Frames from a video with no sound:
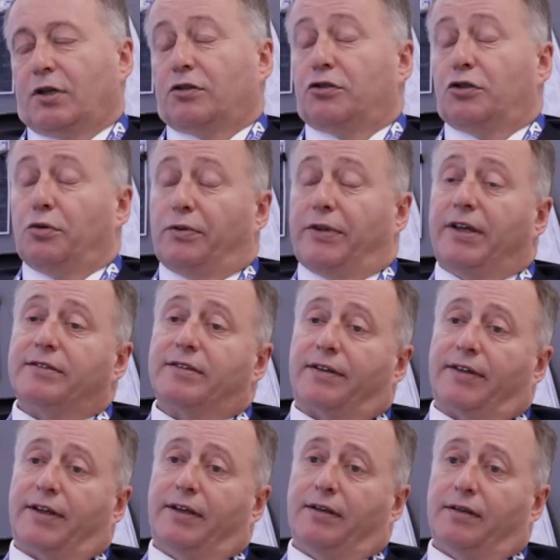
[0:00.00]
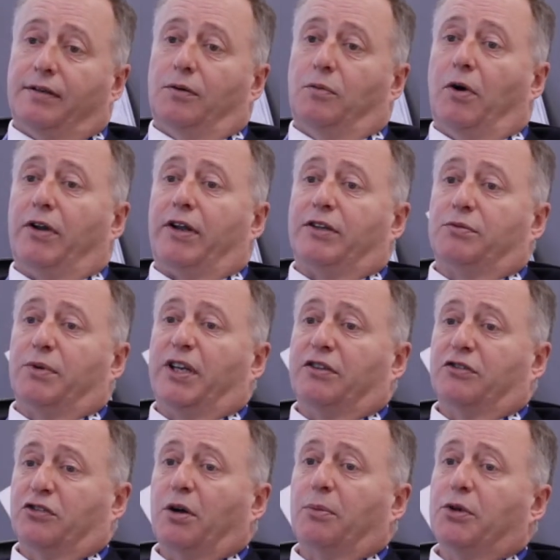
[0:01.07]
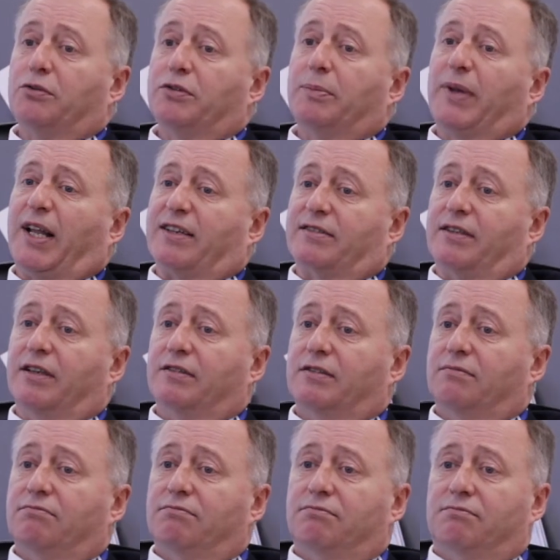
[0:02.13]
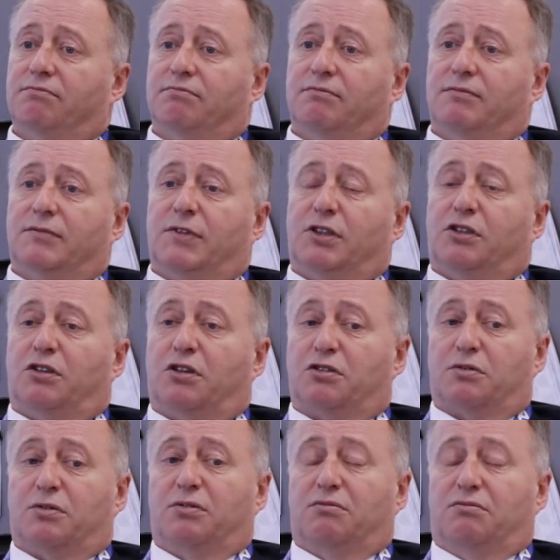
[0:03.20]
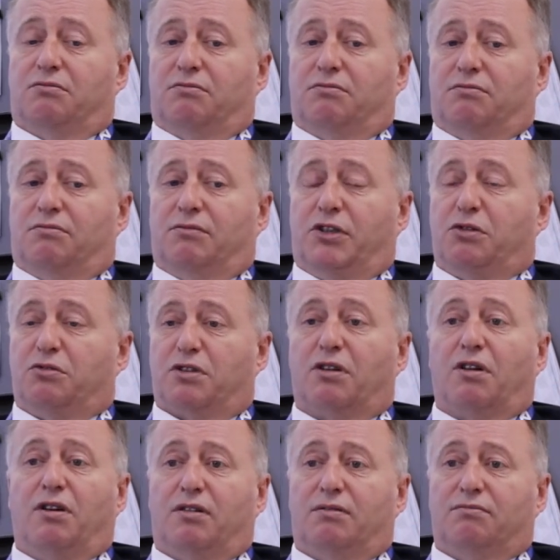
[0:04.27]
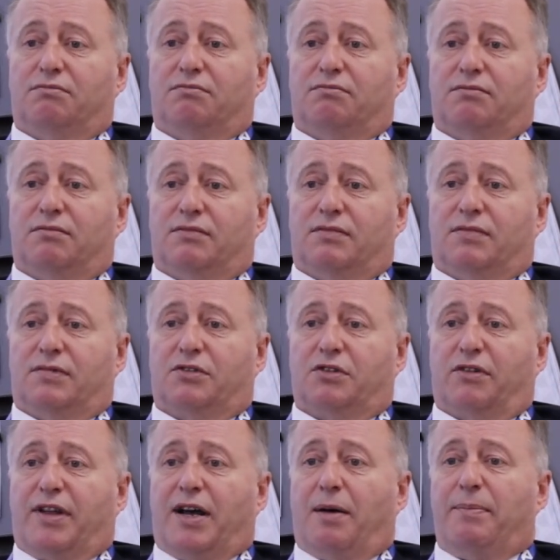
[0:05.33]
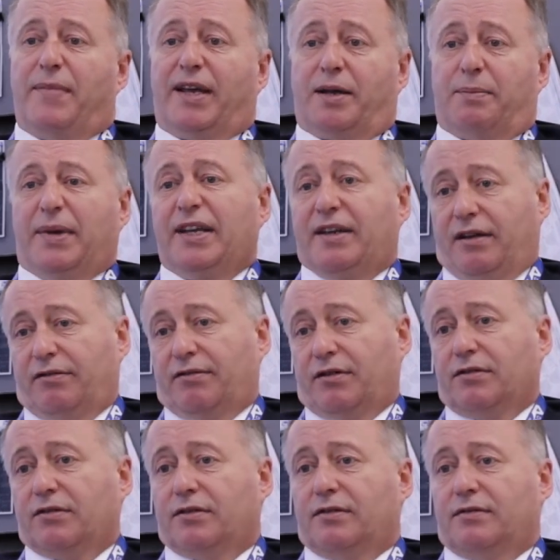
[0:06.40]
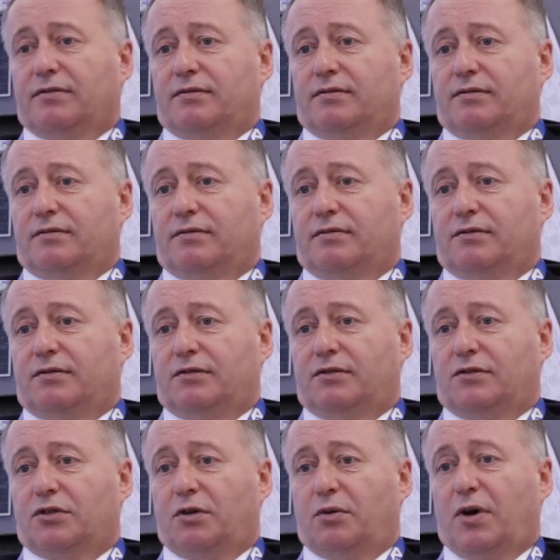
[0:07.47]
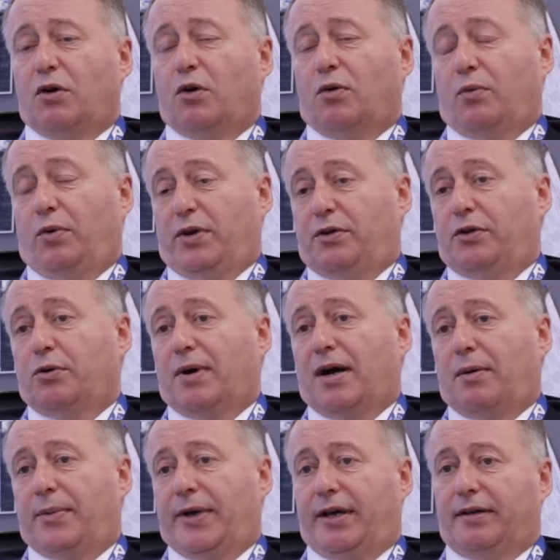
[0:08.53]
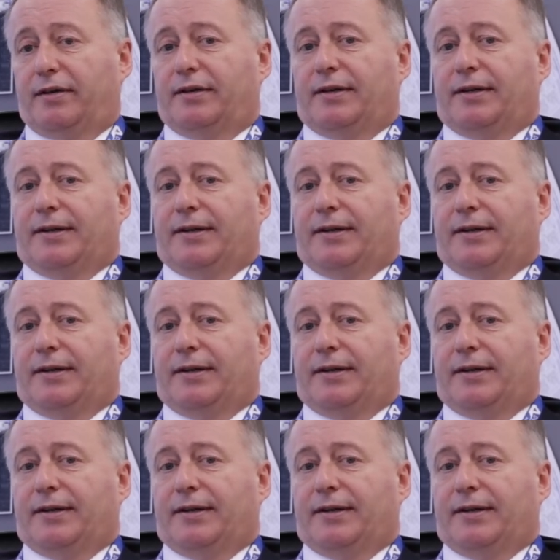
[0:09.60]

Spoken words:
Two things, I think. One is we can stop using plastics, because we use a lot, so that'll make a big difference. So we do our bit.